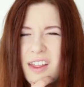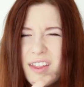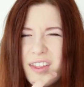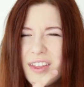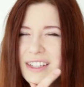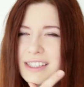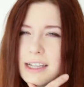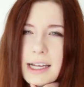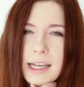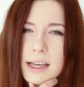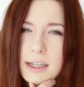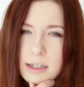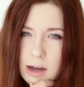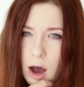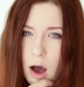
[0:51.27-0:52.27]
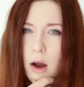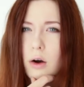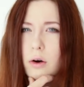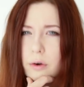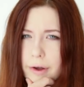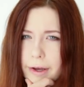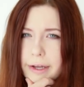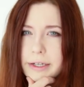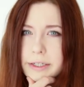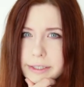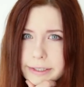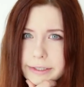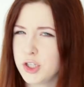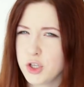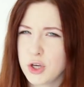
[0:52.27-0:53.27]
That's like a guitar, right?
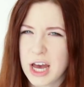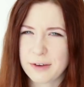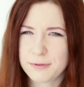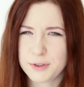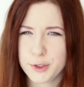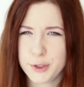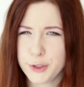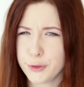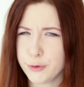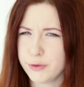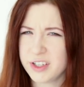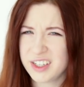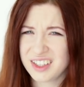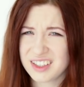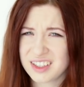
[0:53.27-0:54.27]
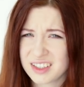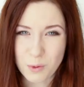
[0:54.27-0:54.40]
Do you have to tune it?